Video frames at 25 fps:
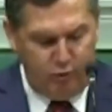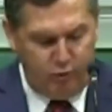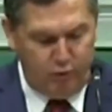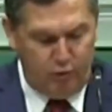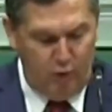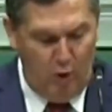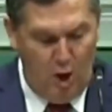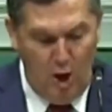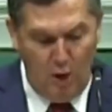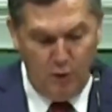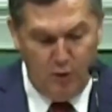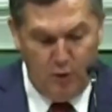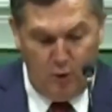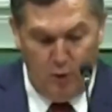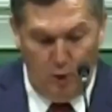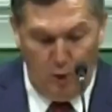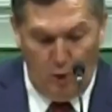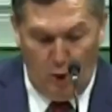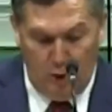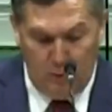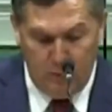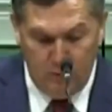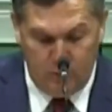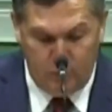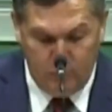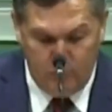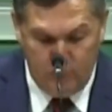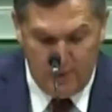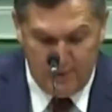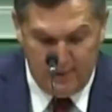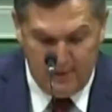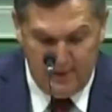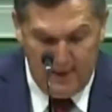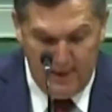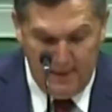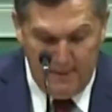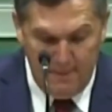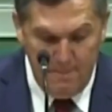saw that the Lord was with
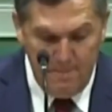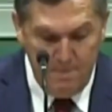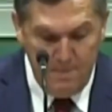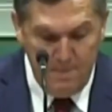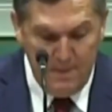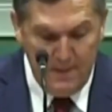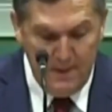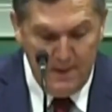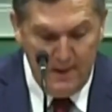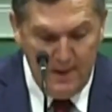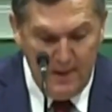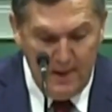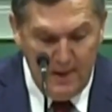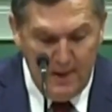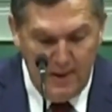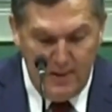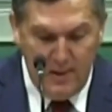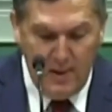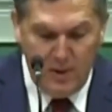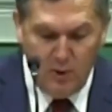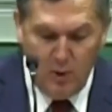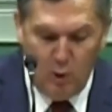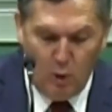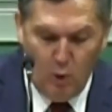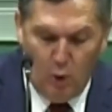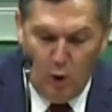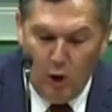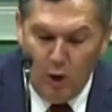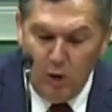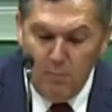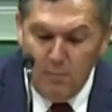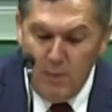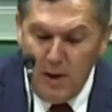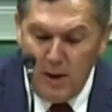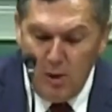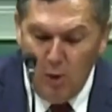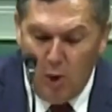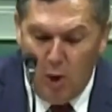him, and that the
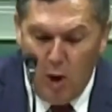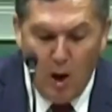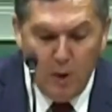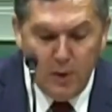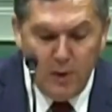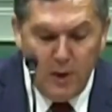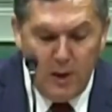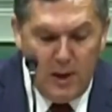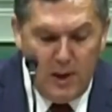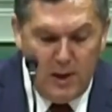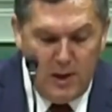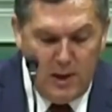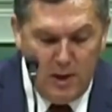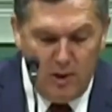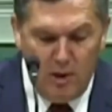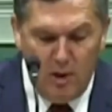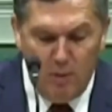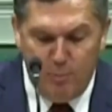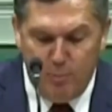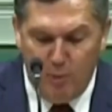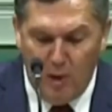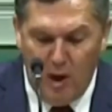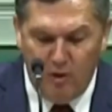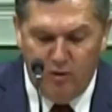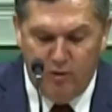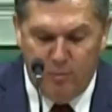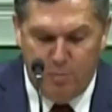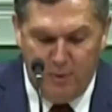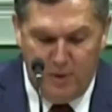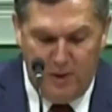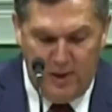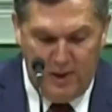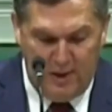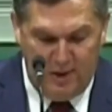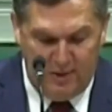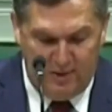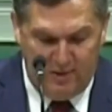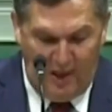Lord made all that he did to prosper
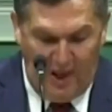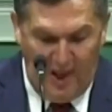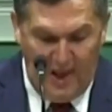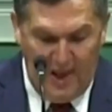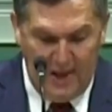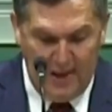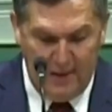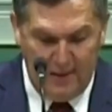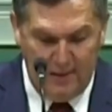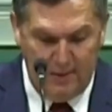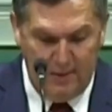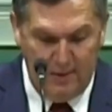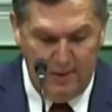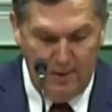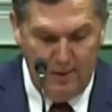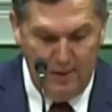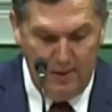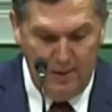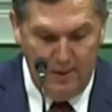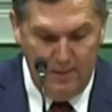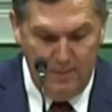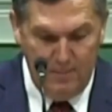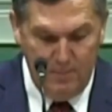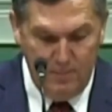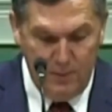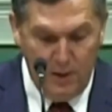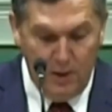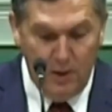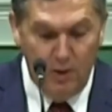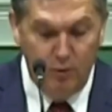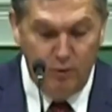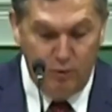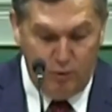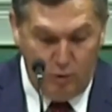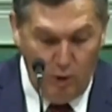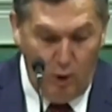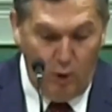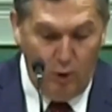in his hand.
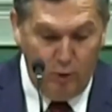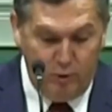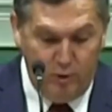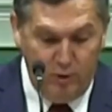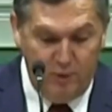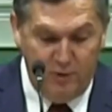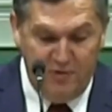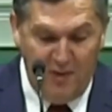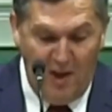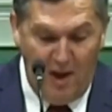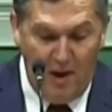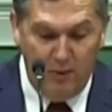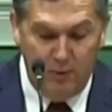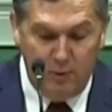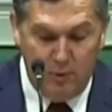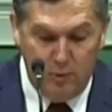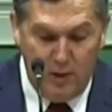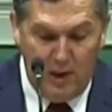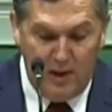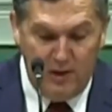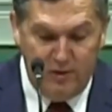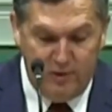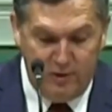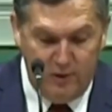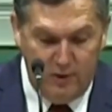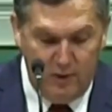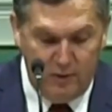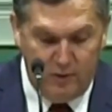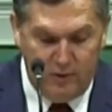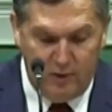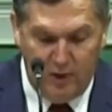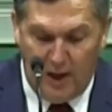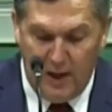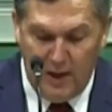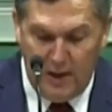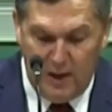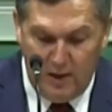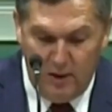Joseph found grace in his
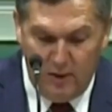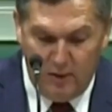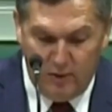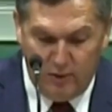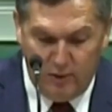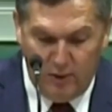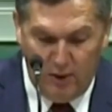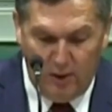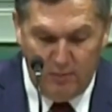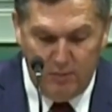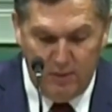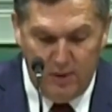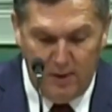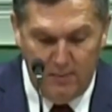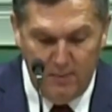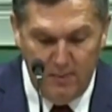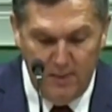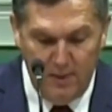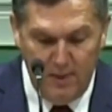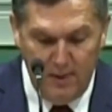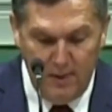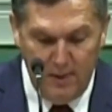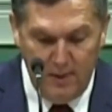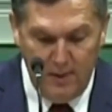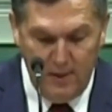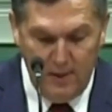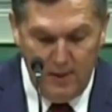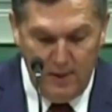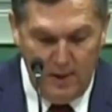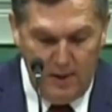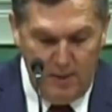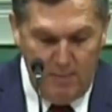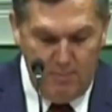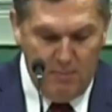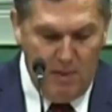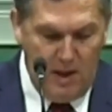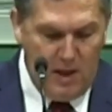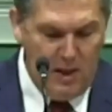sight, and he served him.
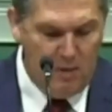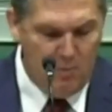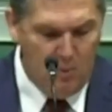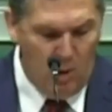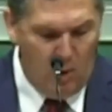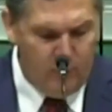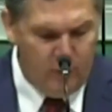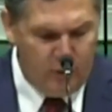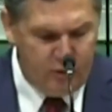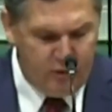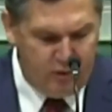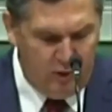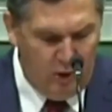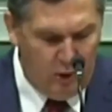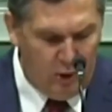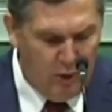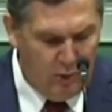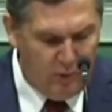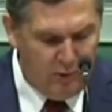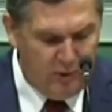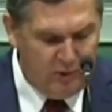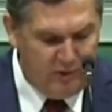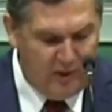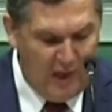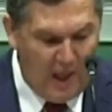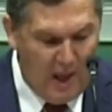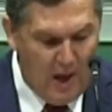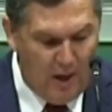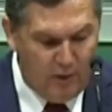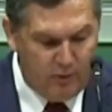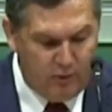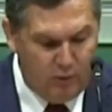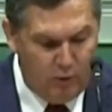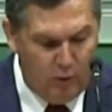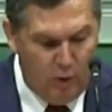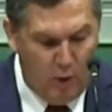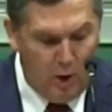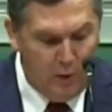He made him overseer over his
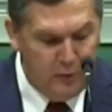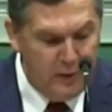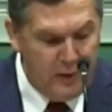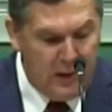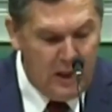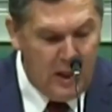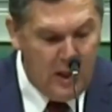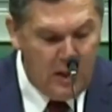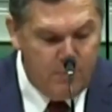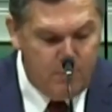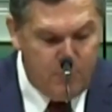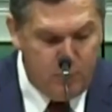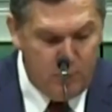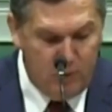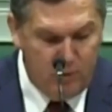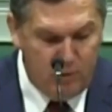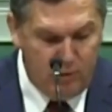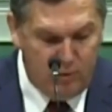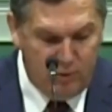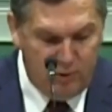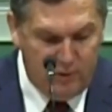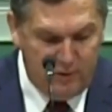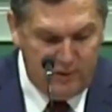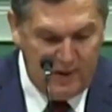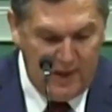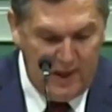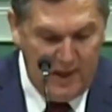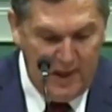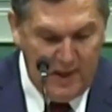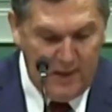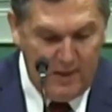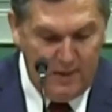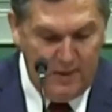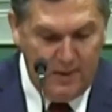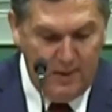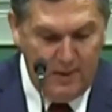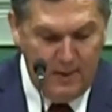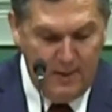house and all that he had put into his
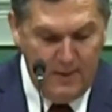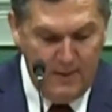hand.